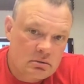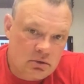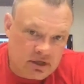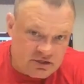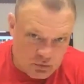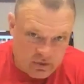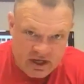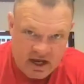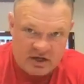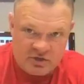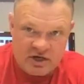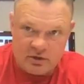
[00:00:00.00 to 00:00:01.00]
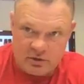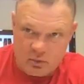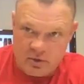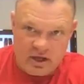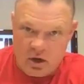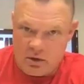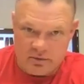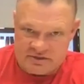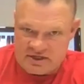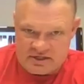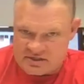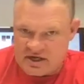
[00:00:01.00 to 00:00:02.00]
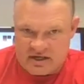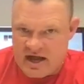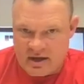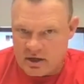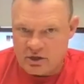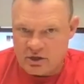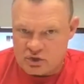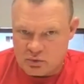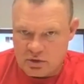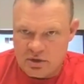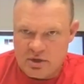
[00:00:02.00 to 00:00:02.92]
Okay, so we contract during the week always. That's like not unusual.